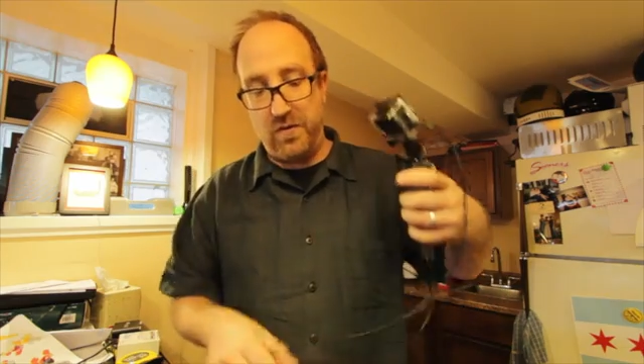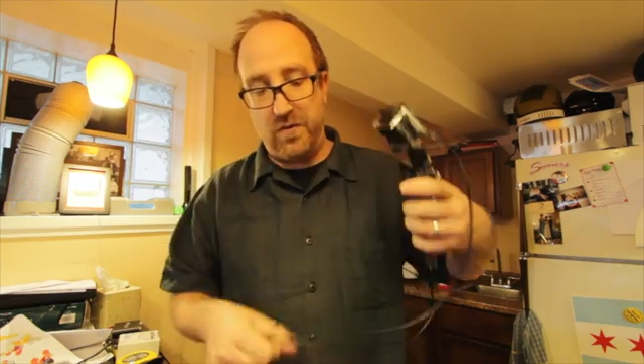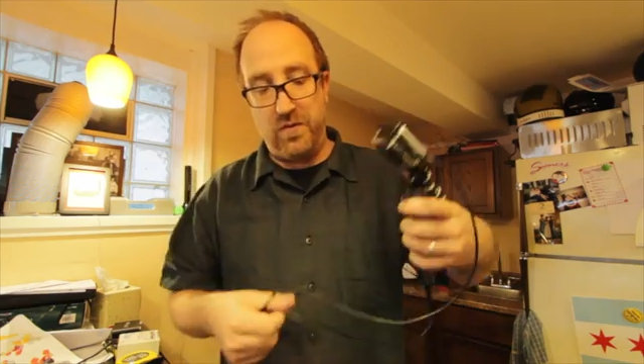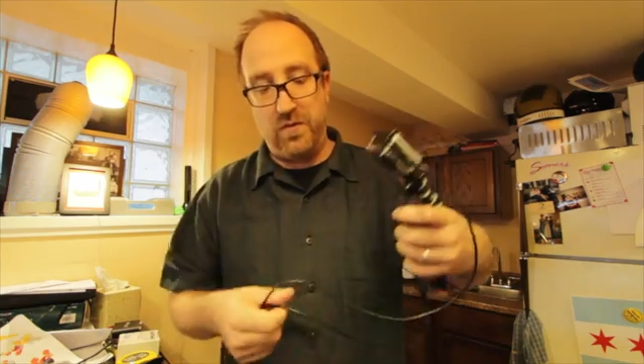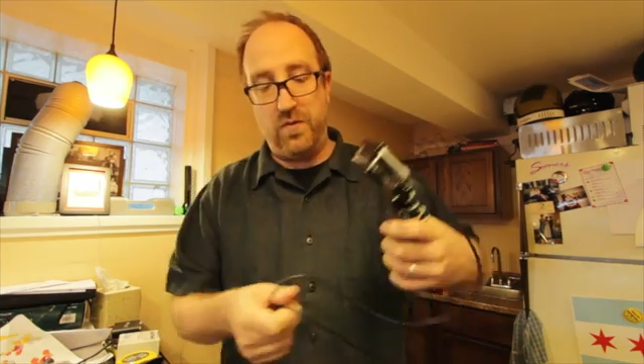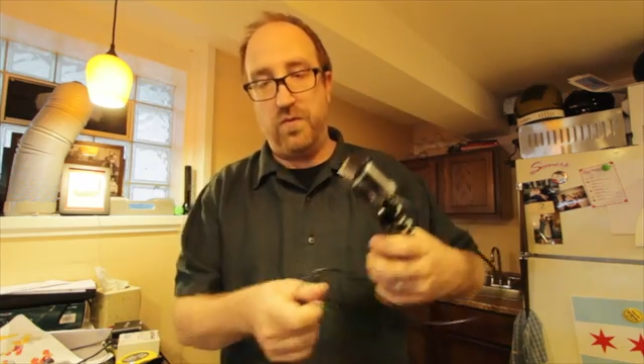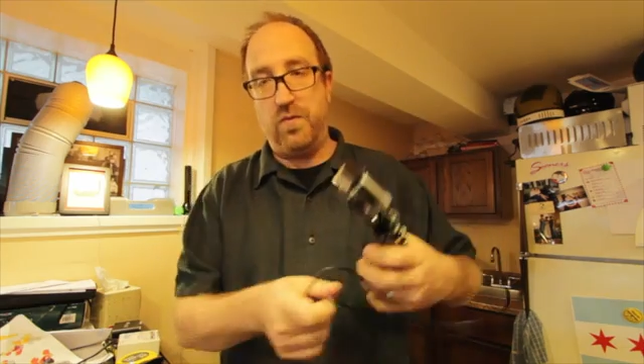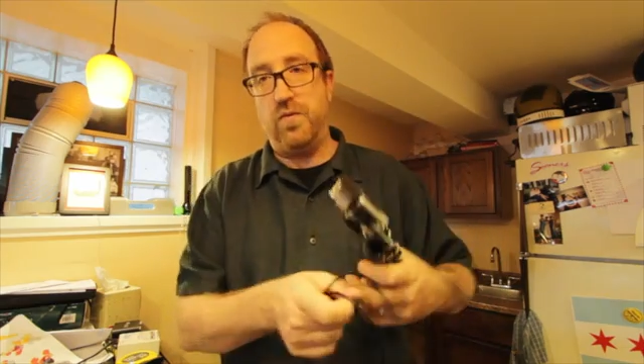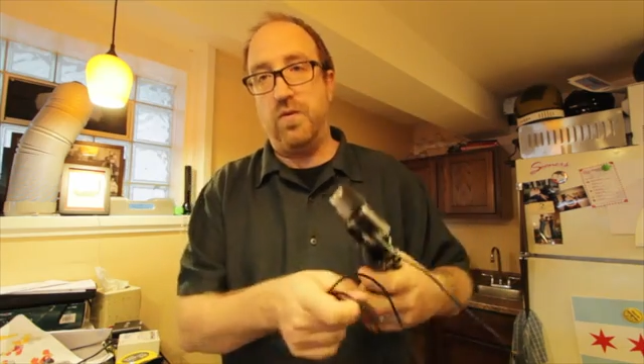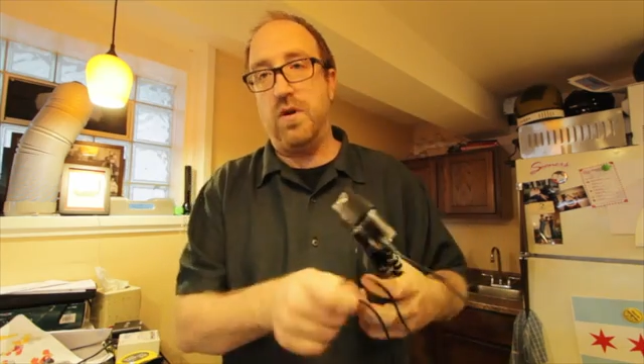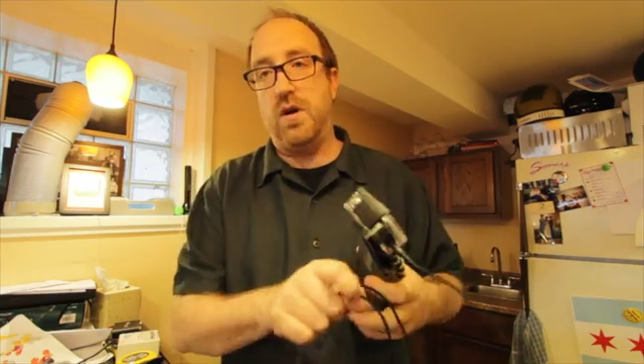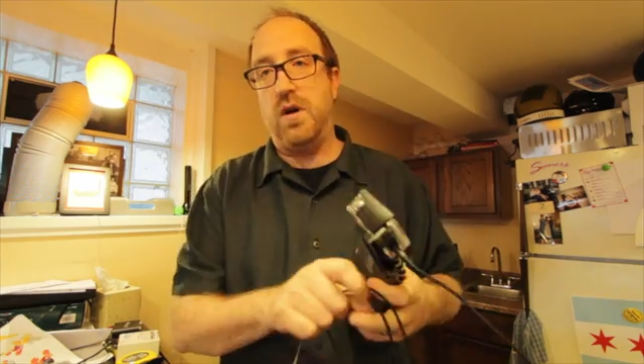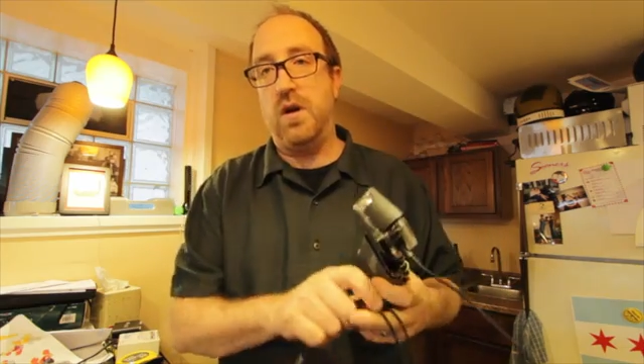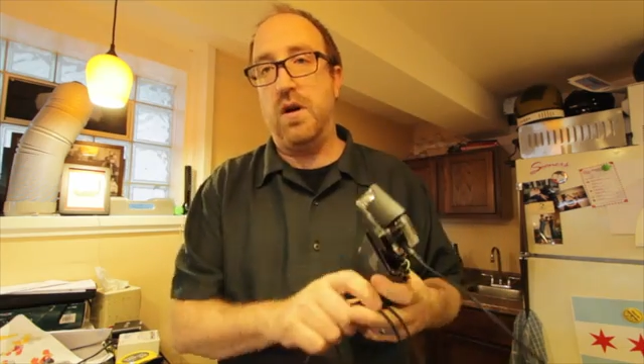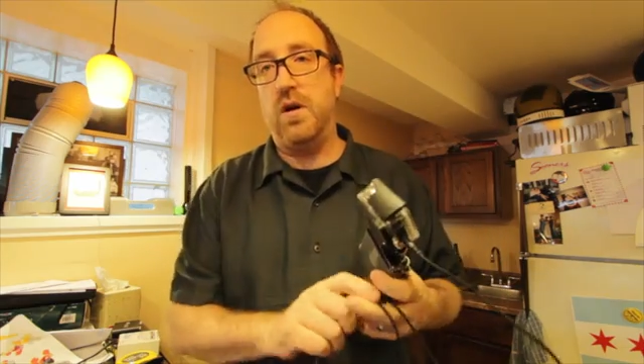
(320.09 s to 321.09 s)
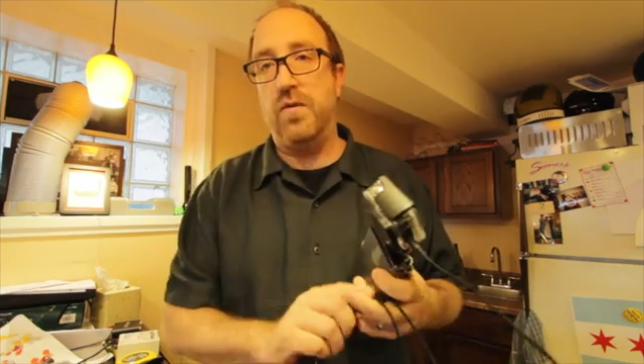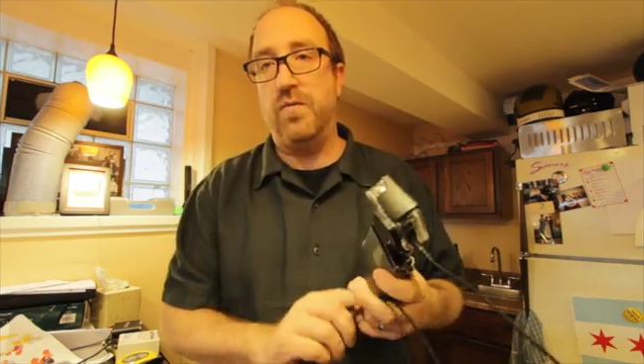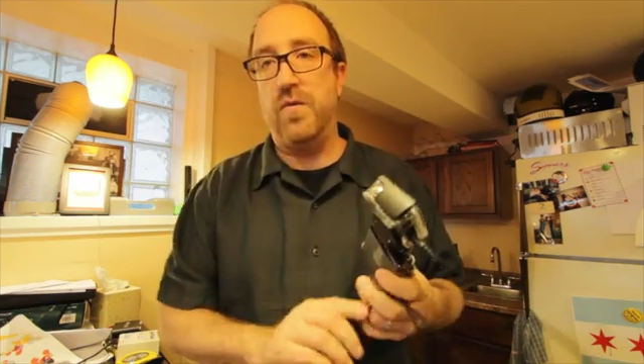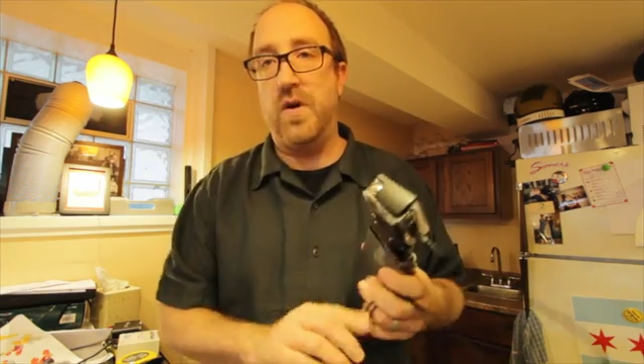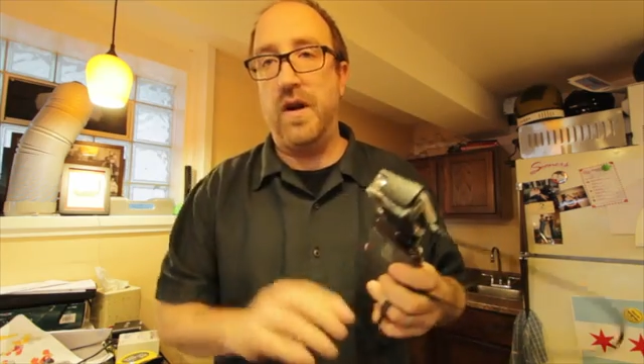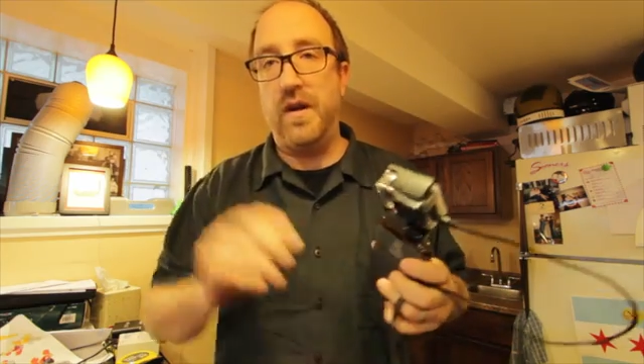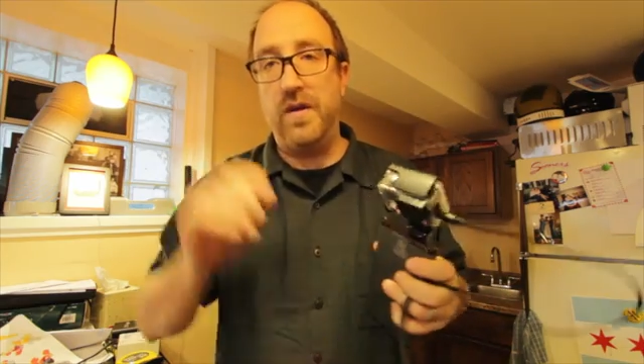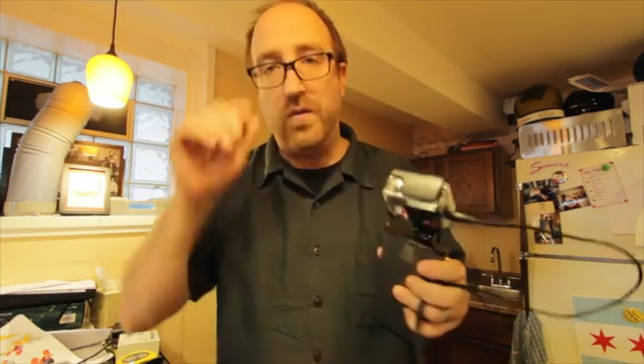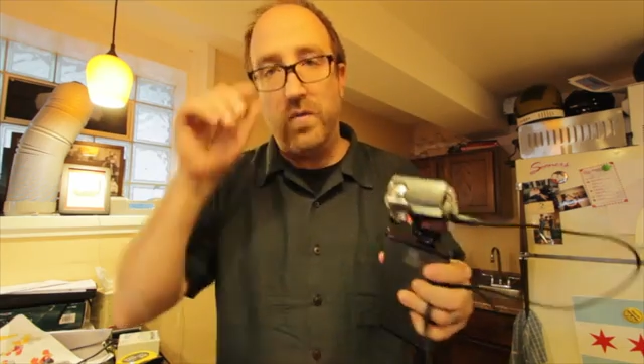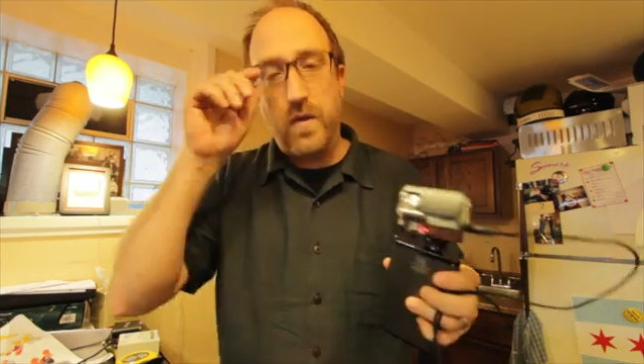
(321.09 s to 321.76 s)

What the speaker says: you are running the